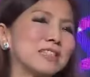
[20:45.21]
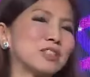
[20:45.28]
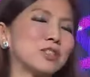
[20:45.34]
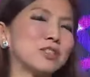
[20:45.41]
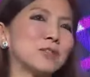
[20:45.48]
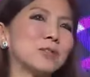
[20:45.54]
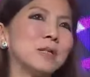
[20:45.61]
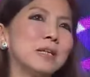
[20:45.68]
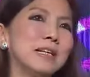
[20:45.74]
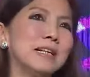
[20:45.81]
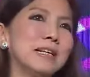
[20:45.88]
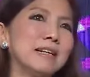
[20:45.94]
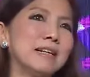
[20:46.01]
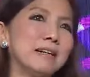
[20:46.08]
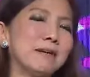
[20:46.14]
So
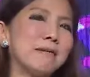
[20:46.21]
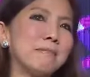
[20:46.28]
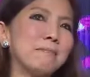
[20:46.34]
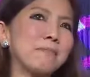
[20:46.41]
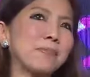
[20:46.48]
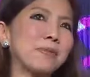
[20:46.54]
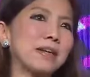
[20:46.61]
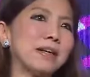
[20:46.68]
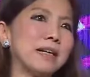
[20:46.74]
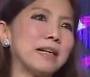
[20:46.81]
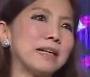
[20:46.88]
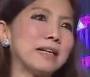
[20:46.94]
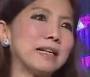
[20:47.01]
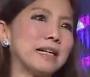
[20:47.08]
um, I,